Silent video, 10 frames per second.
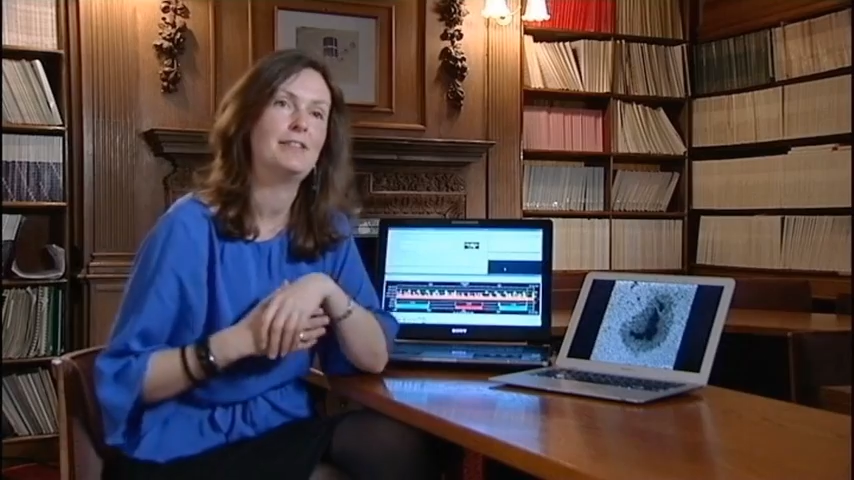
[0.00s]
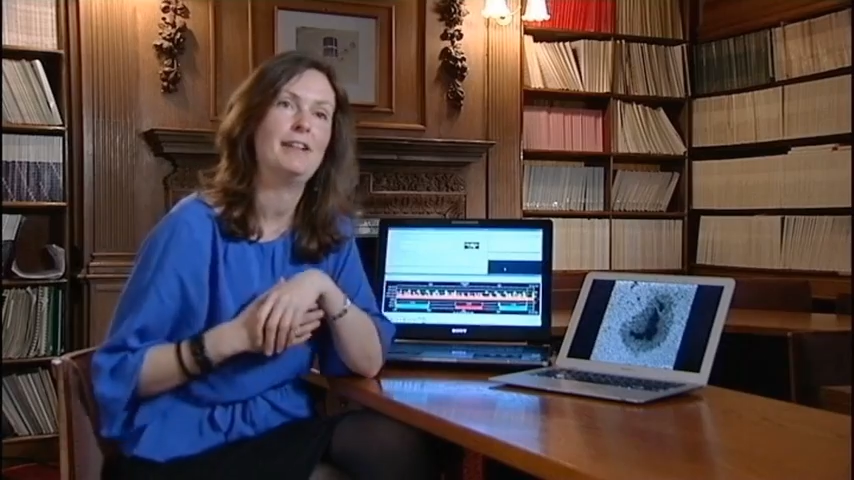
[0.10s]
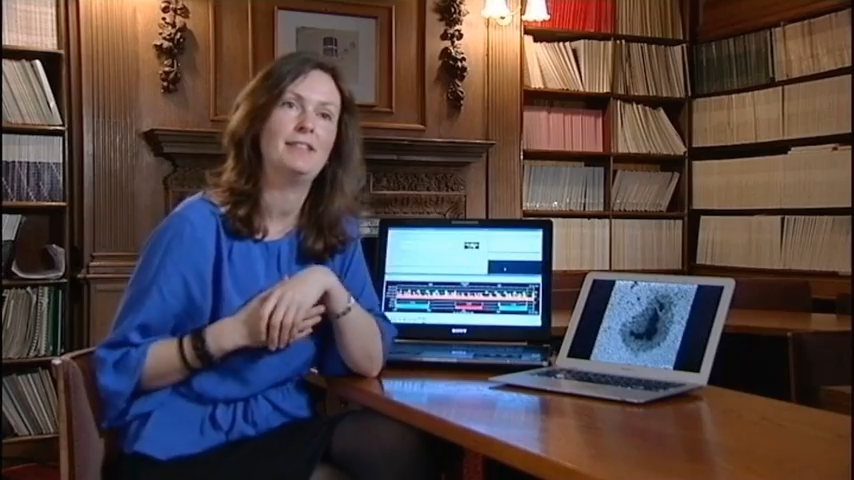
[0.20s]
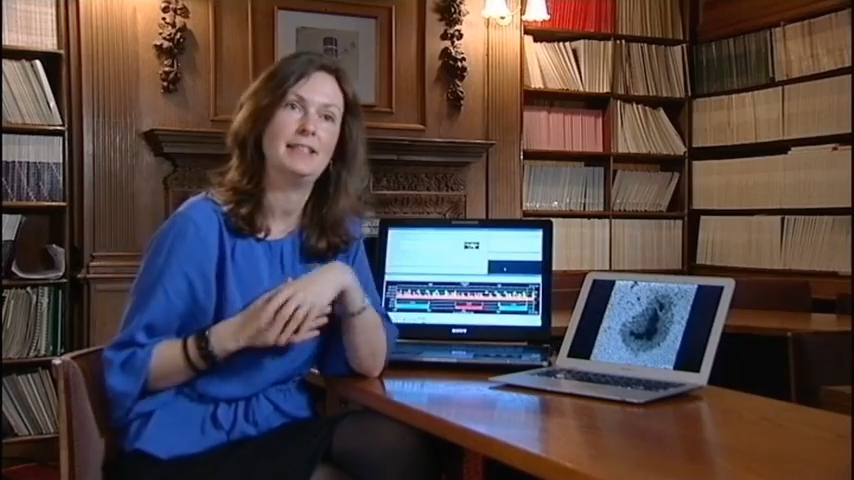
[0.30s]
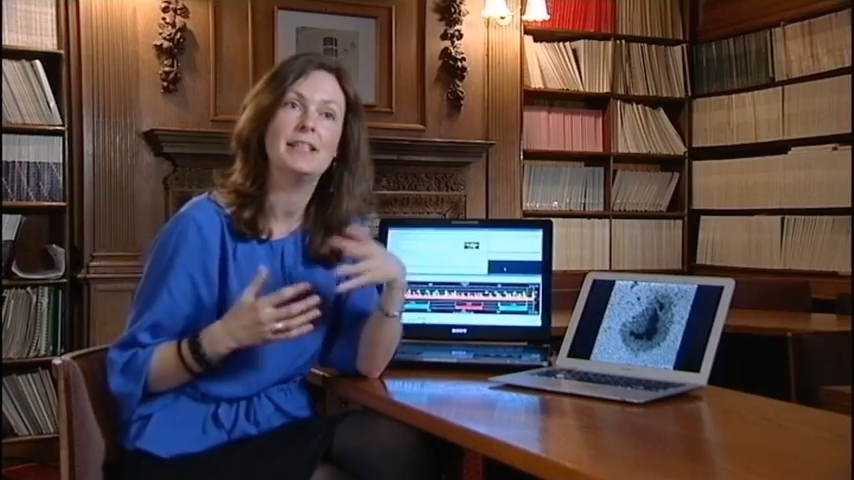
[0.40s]

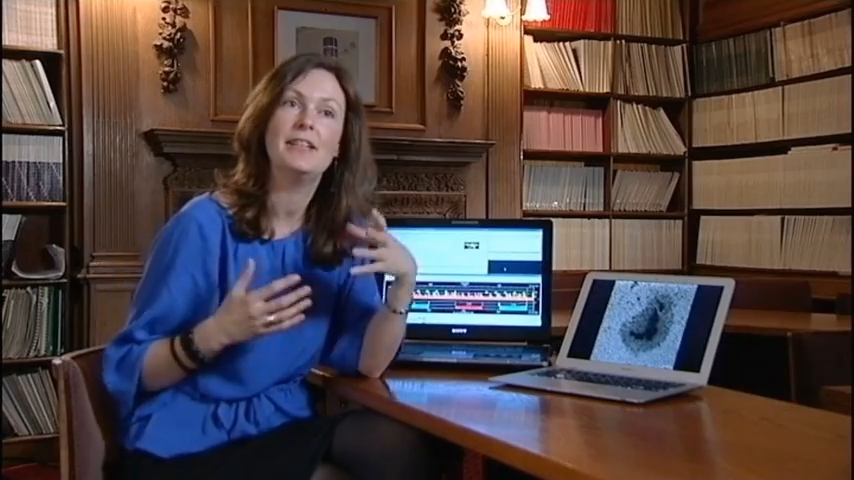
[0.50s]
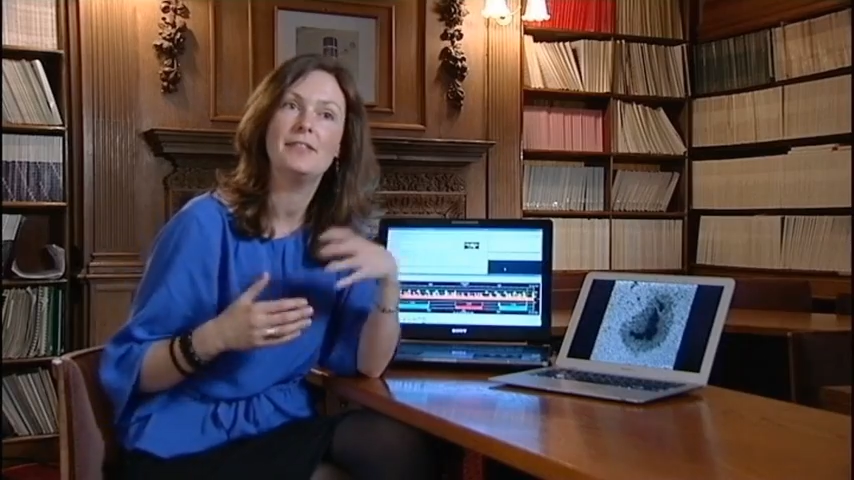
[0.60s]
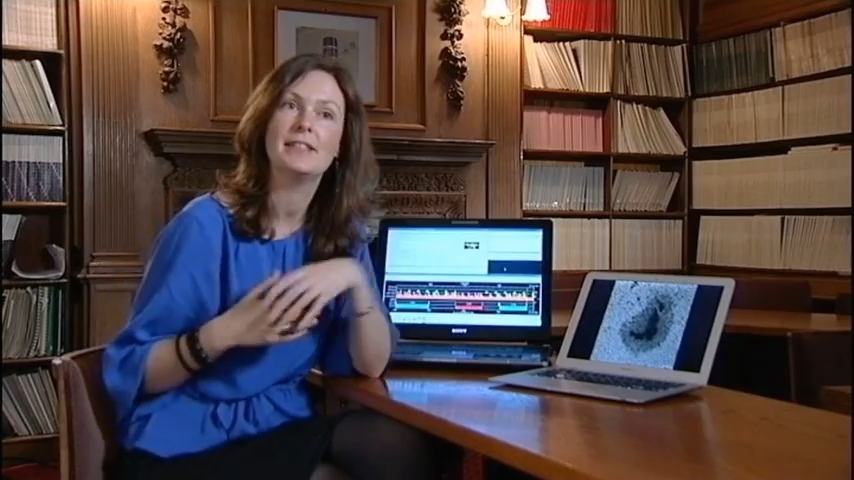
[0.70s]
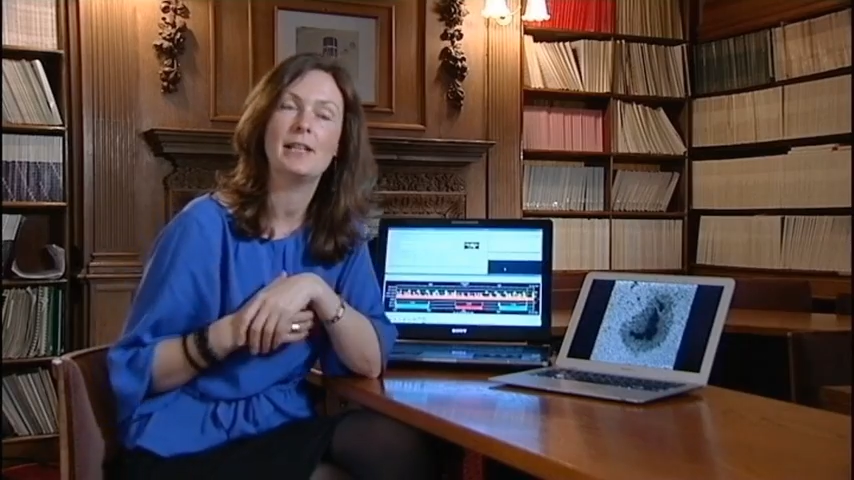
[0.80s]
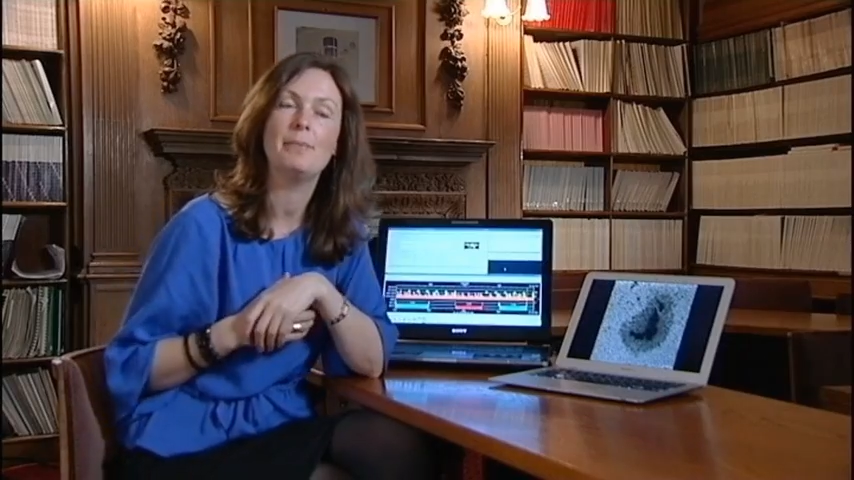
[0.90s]
surrounding
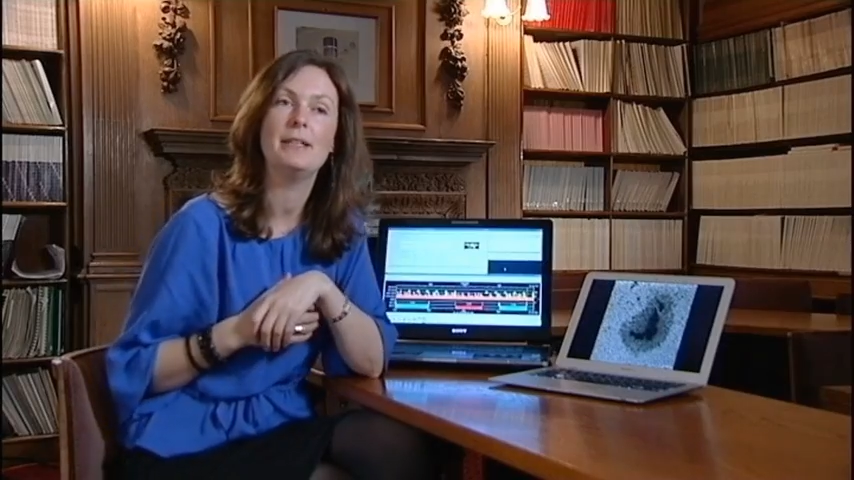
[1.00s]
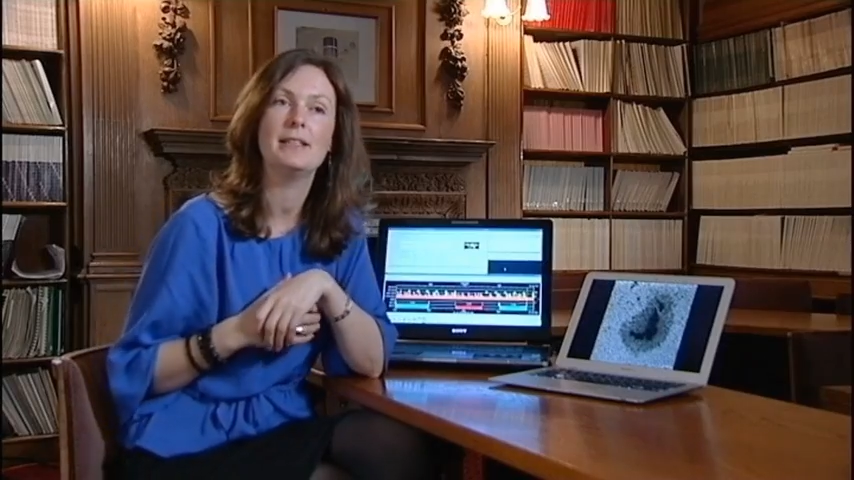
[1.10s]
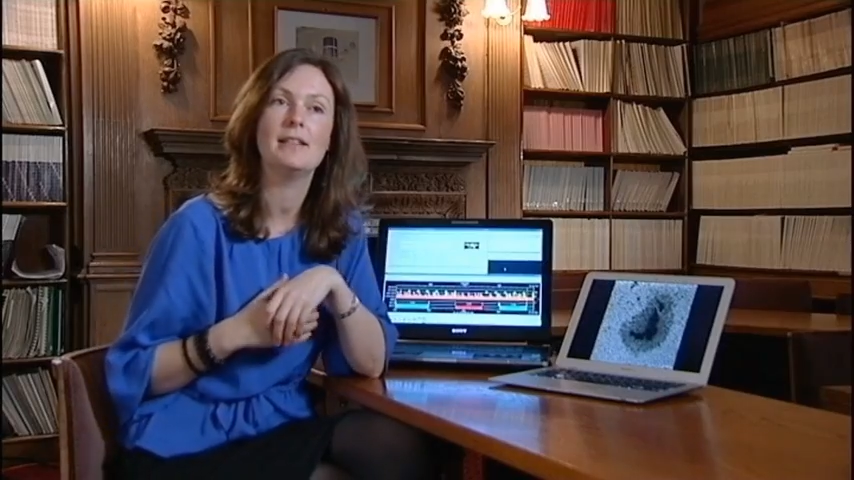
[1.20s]
surface they appear